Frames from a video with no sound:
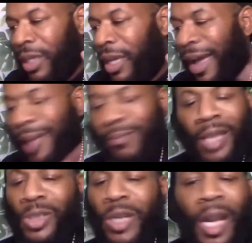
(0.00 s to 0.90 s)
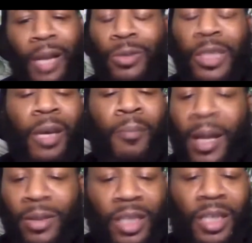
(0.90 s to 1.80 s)
I'm not trying. I don't care about
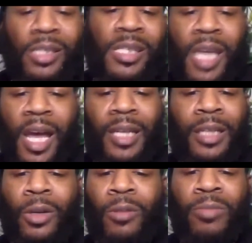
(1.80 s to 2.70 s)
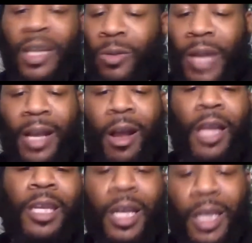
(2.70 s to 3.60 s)
the other side. They don't like R.
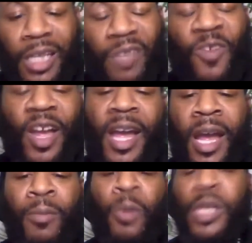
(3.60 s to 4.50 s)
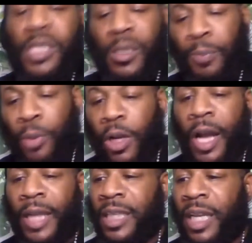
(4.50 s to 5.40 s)
Kelly. That's fine. But we support R.
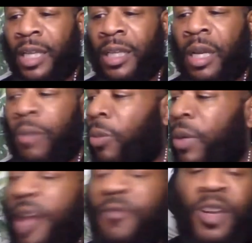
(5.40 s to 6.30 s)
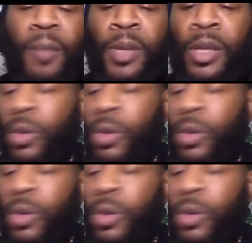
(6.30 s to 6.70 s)
Kelly. But we're not finna be no